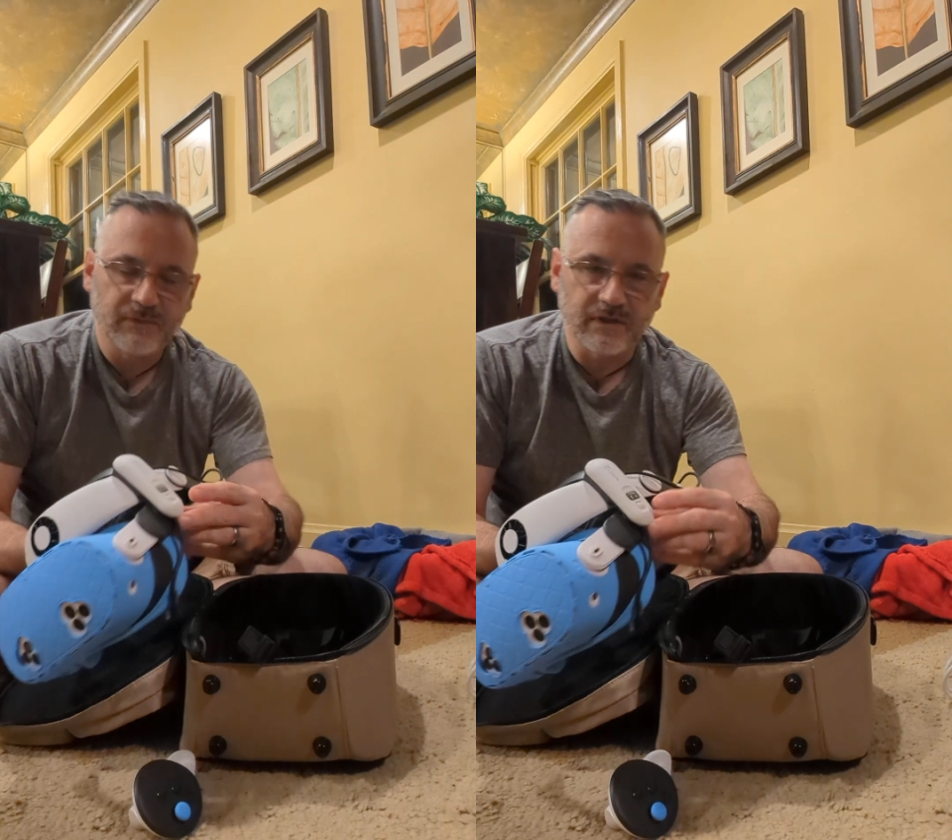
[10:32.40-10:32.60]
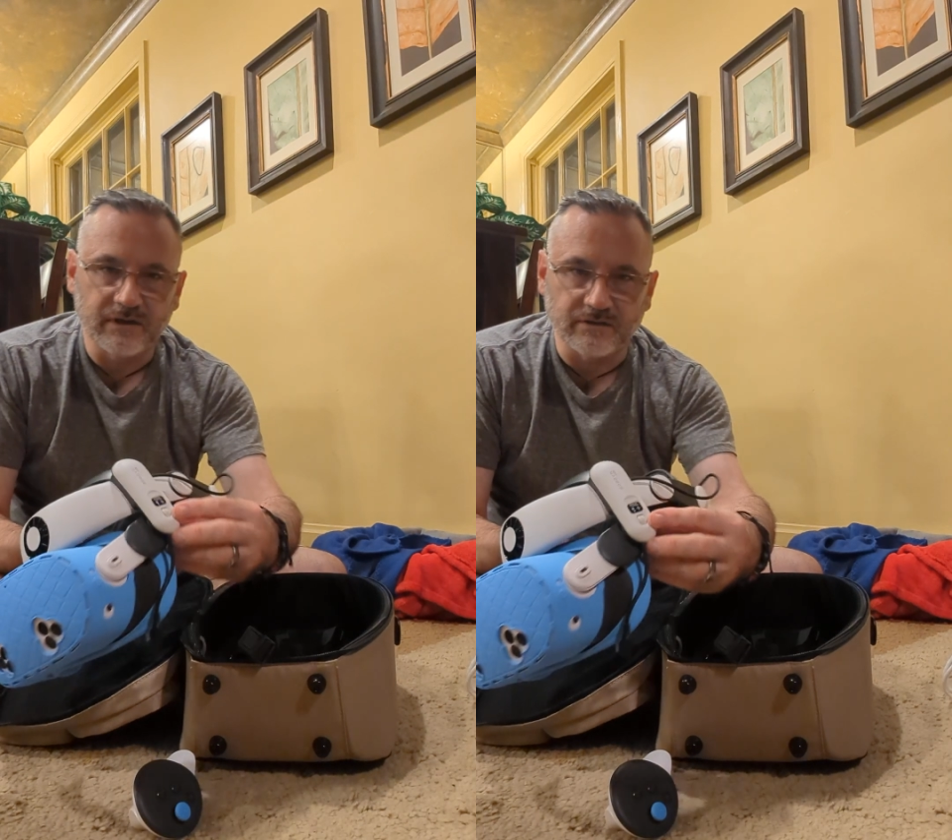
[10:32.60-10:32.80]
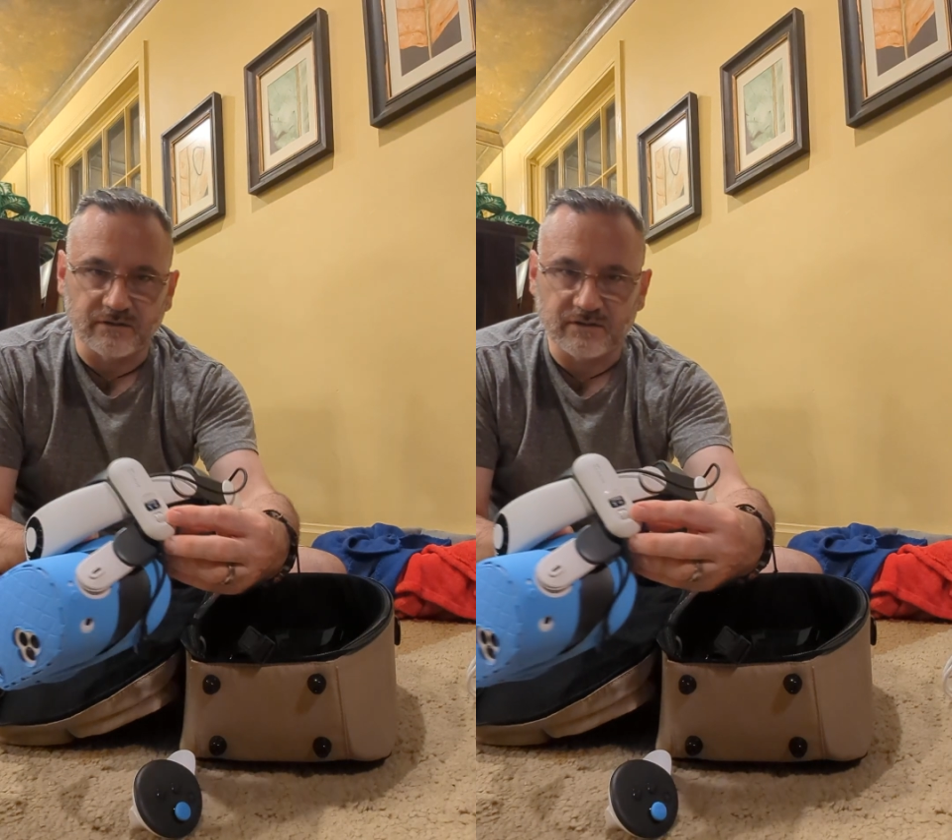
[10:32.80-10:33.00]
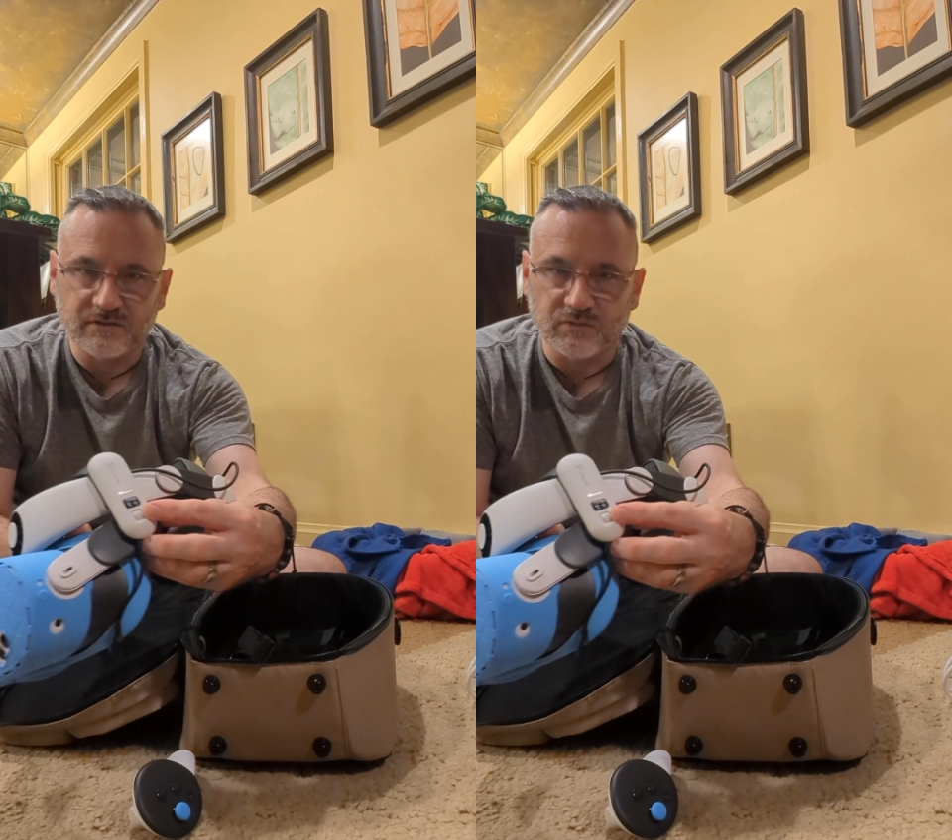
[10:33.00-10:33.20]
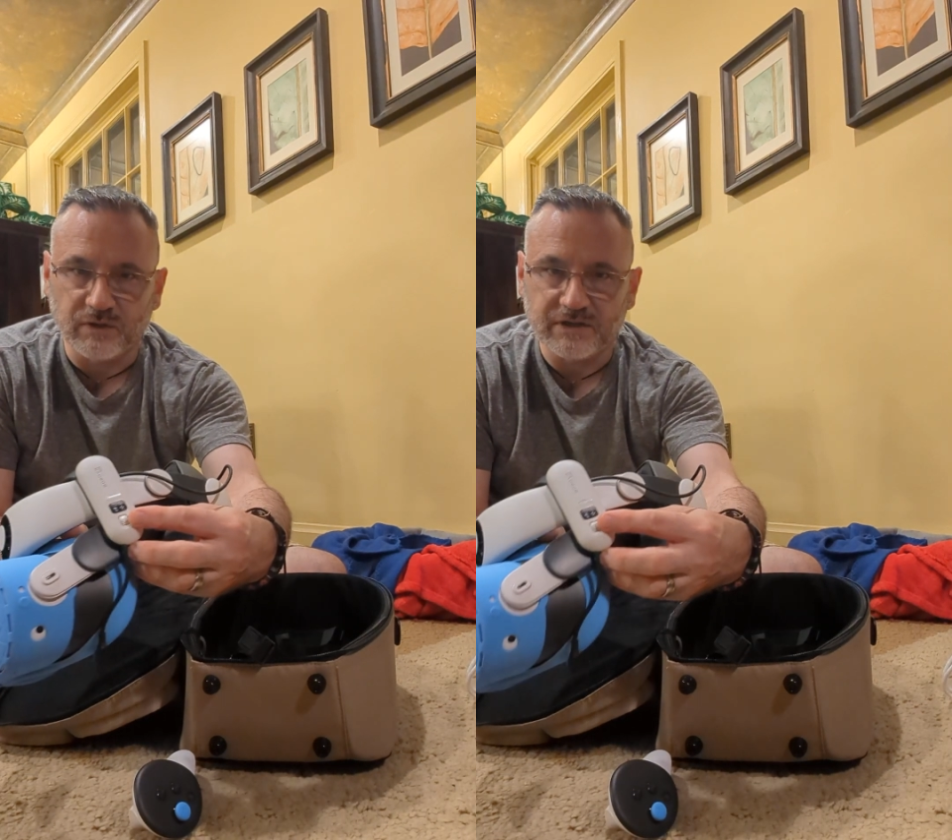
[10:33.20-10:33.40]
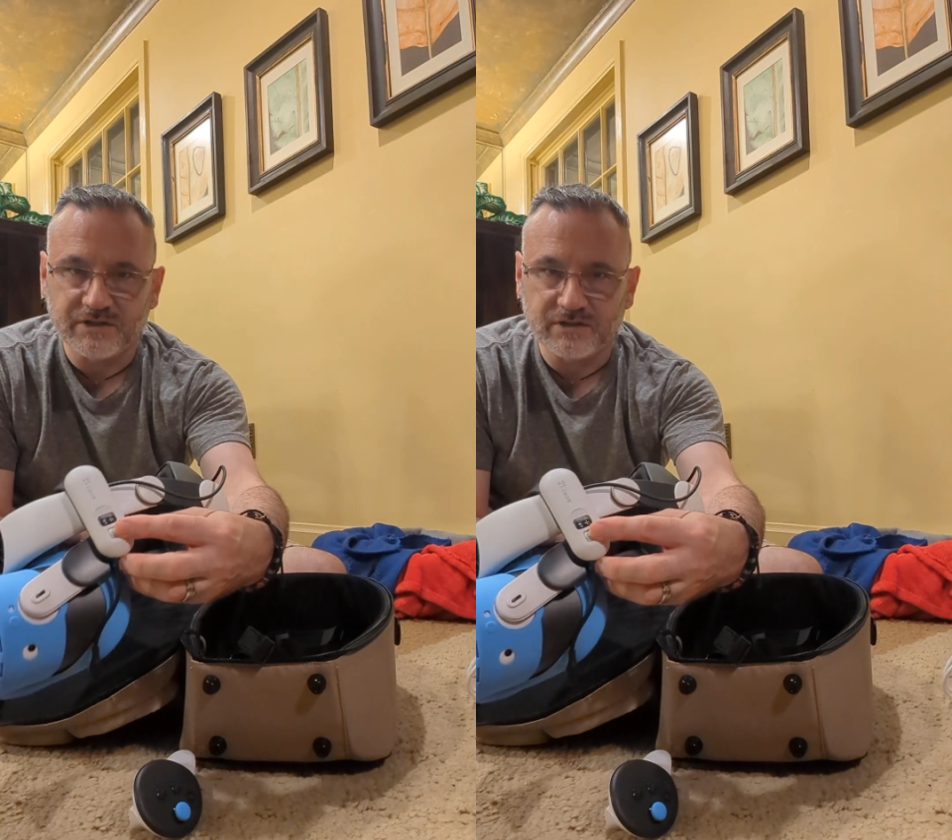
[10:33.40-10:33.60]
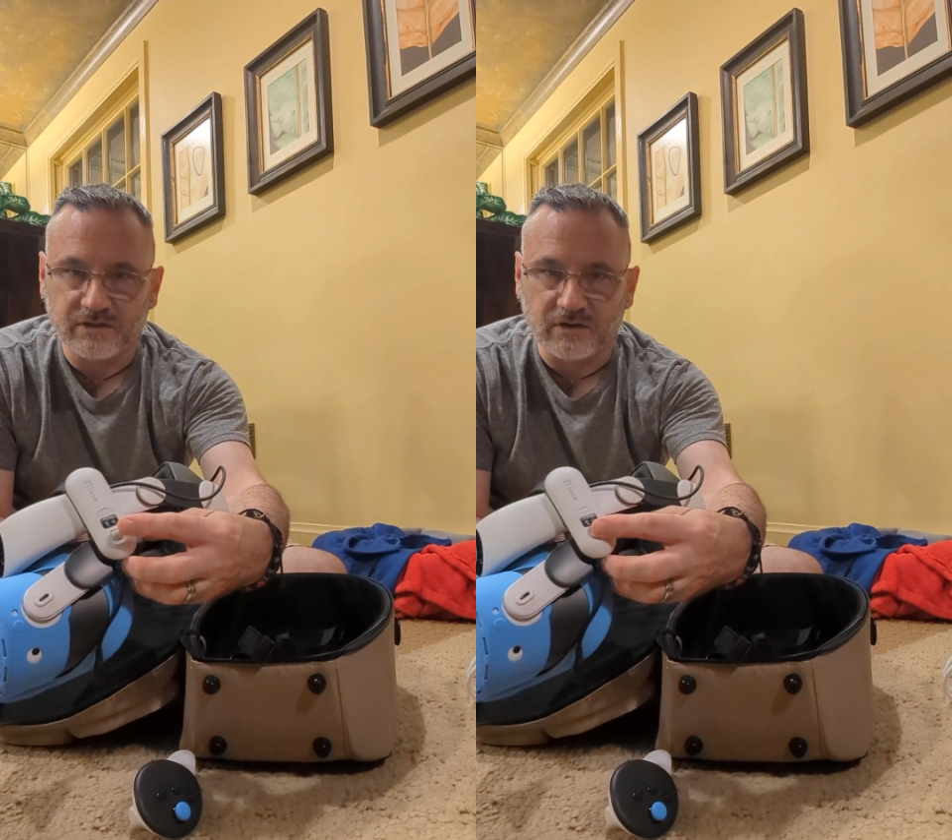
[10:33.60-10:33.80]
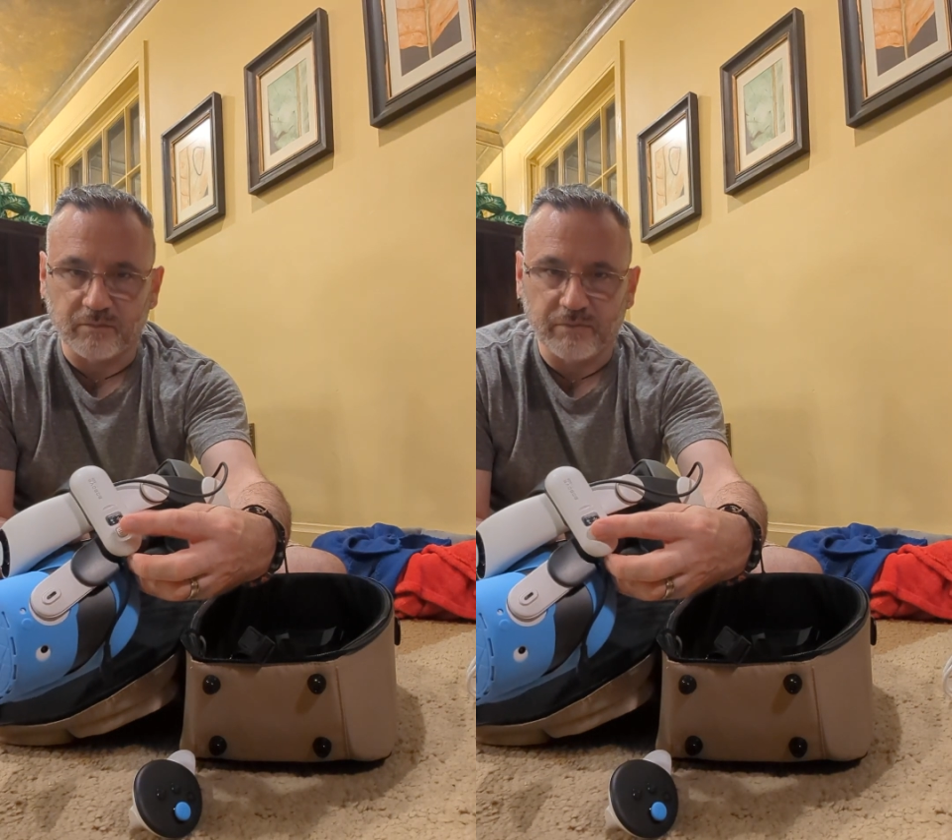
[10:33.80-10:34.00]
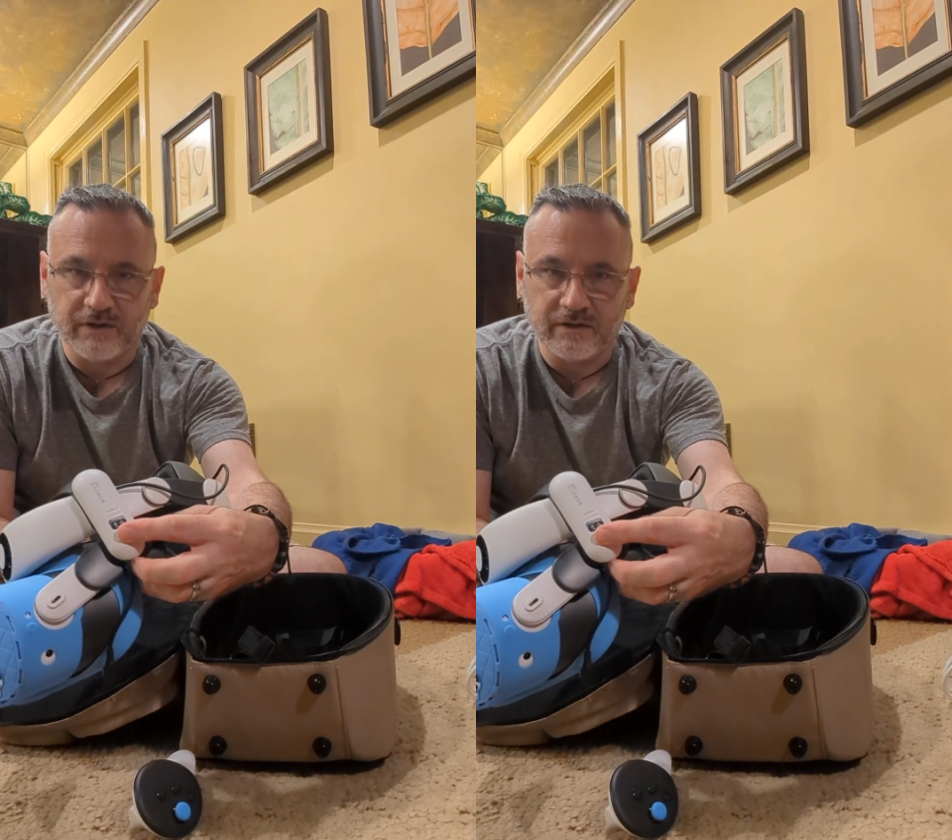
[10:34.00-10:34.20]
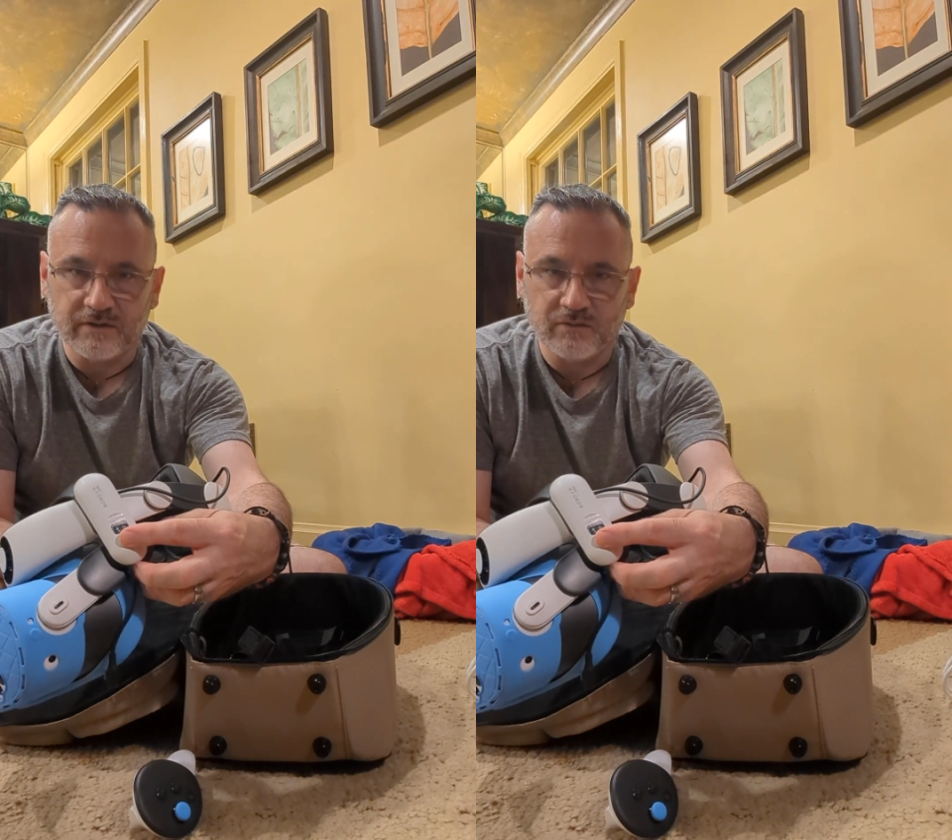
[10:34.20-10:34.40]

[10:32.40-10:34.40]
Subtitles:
There's a switch or a button